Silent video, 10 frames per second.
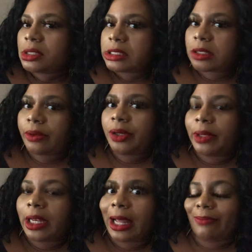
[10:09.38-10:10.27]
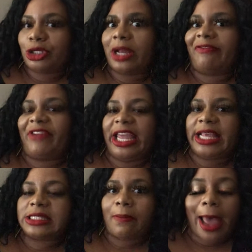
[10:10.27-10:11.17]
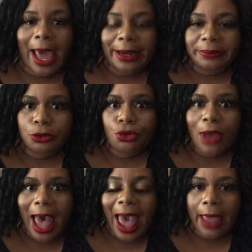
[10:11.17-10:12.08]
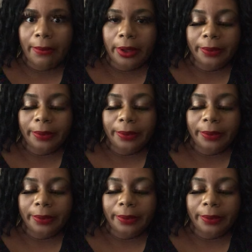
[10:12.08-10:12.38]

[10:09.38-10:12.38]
So anyway, look like I'm trying to fan somebody. You hot?